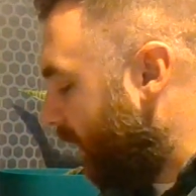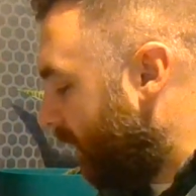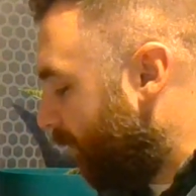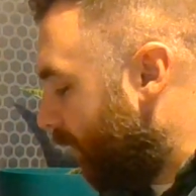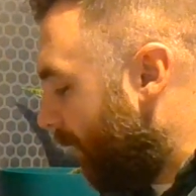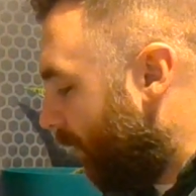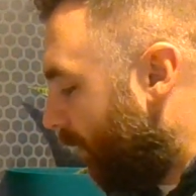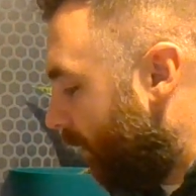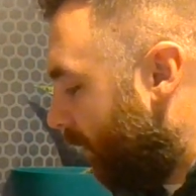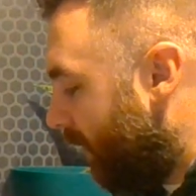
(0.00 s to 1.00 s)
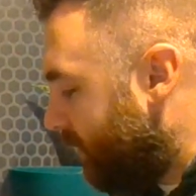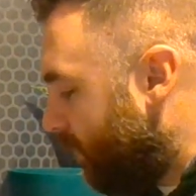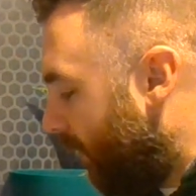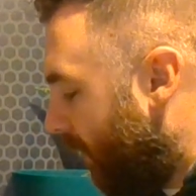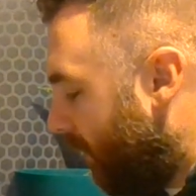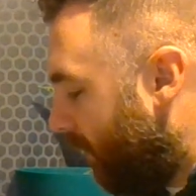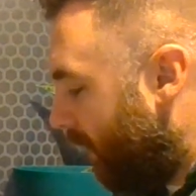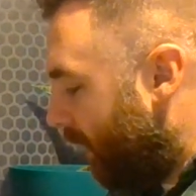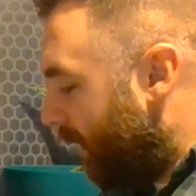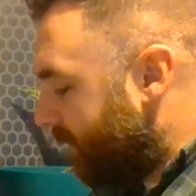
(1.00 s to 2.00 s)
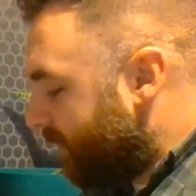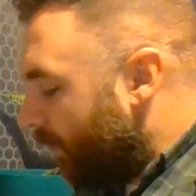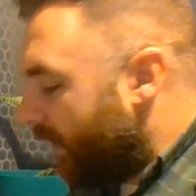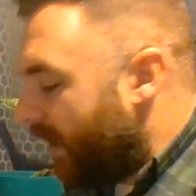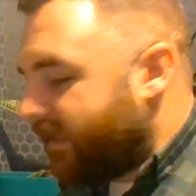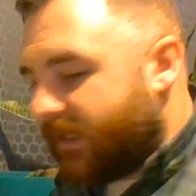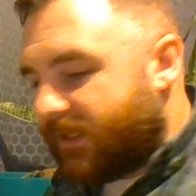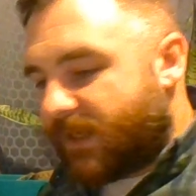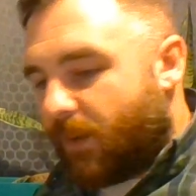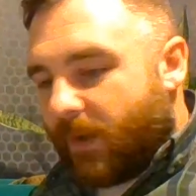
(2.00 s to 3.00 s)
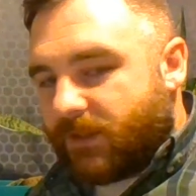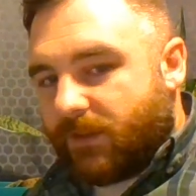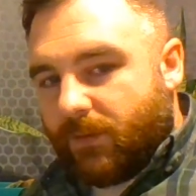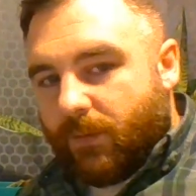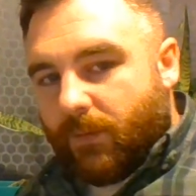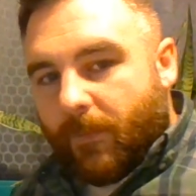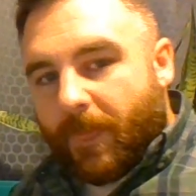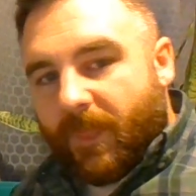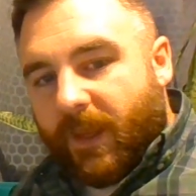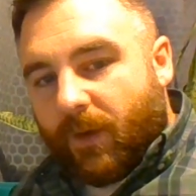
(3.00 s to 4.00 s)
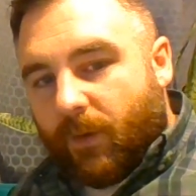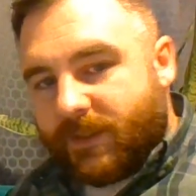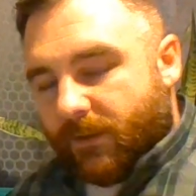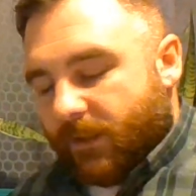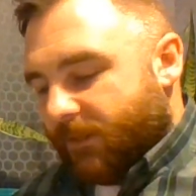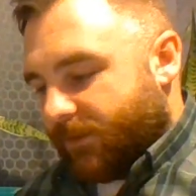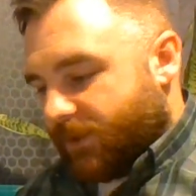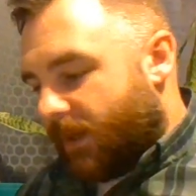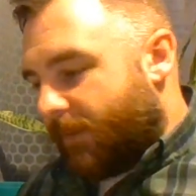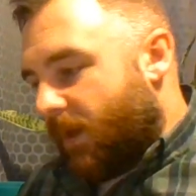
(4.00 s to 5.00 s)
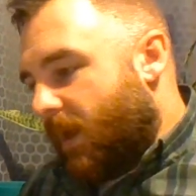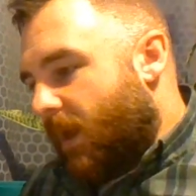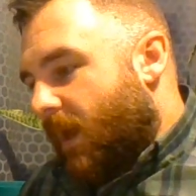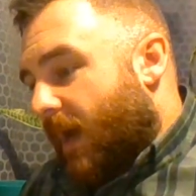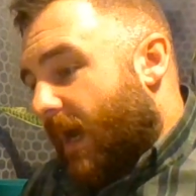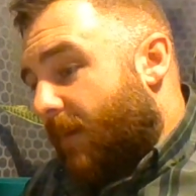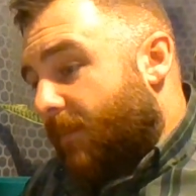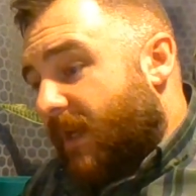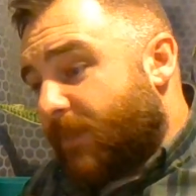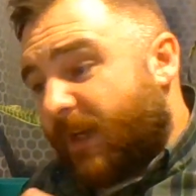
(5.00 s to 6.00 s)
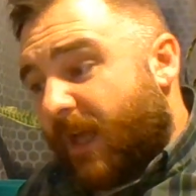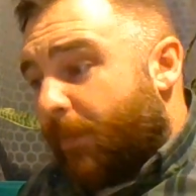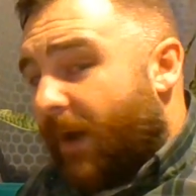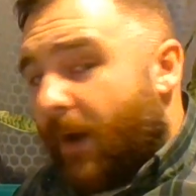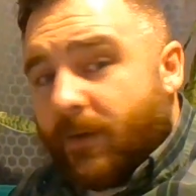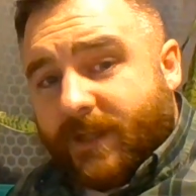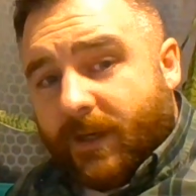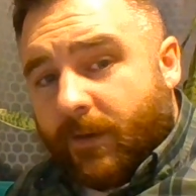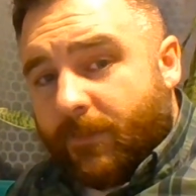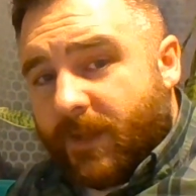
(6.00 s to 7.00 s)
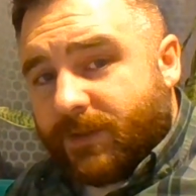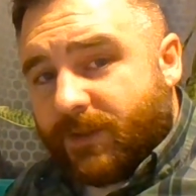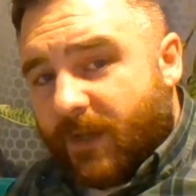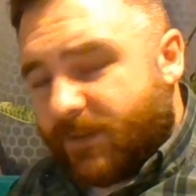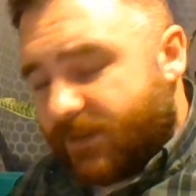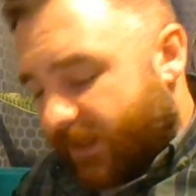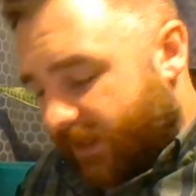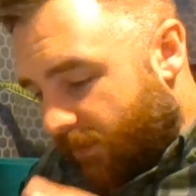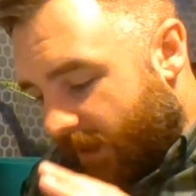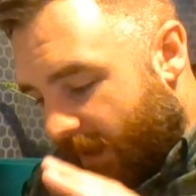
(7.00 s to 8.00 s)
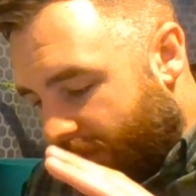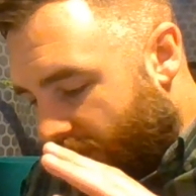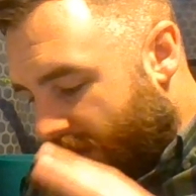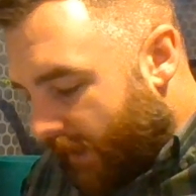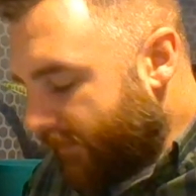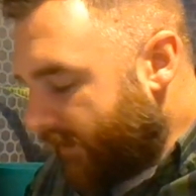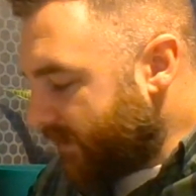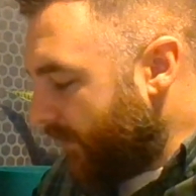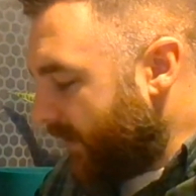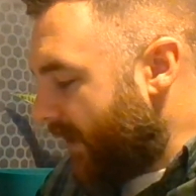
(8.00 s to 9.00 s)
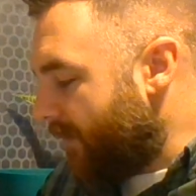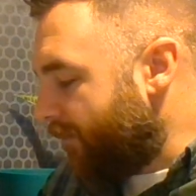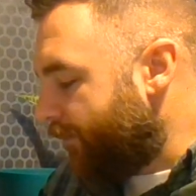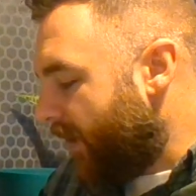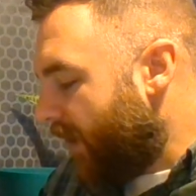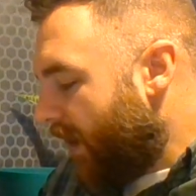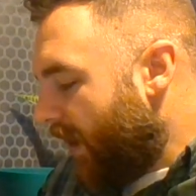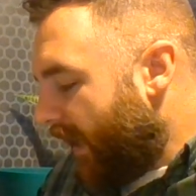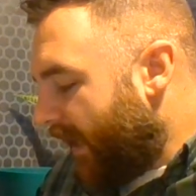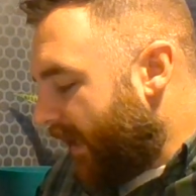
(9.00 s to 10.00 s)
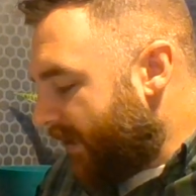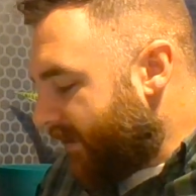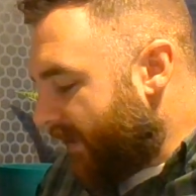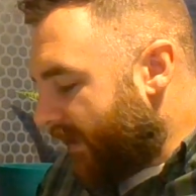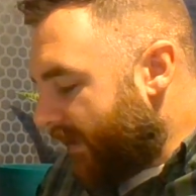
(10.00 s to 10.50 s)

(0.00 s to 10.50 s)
in a proper order as well. So what I did is I went to the Coins and Collectibles shop. I spent a couple hours there yesterday. I was just like, you know what, I'm going hunting this weekend, and